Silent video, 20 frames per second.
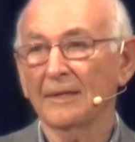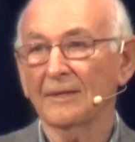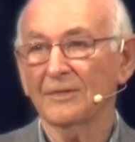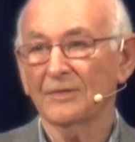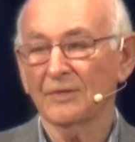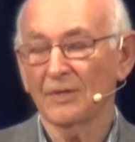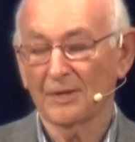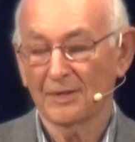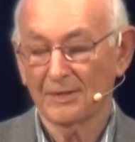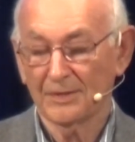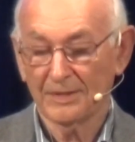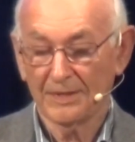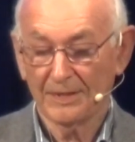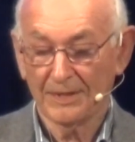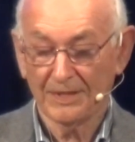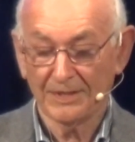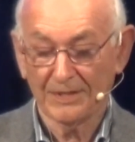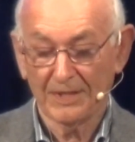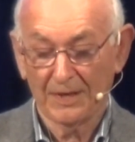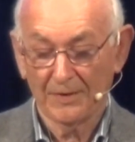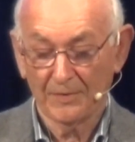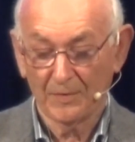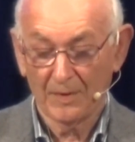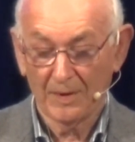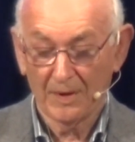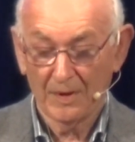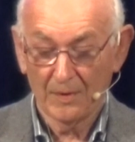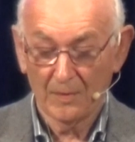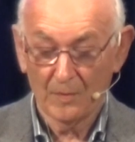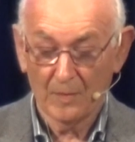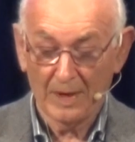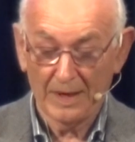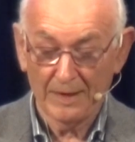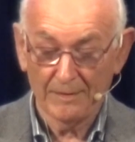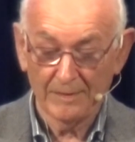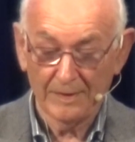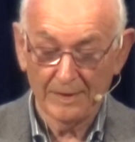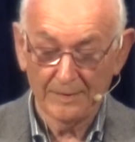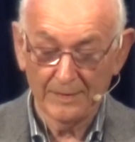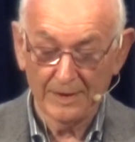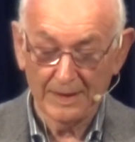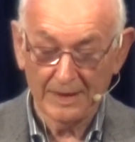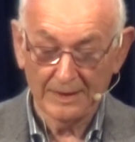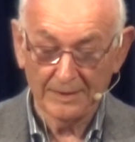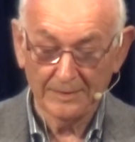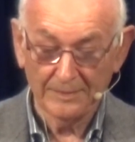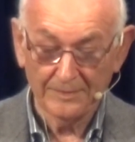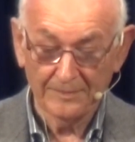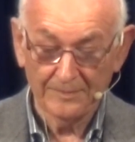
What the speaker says: It's not the done way of living.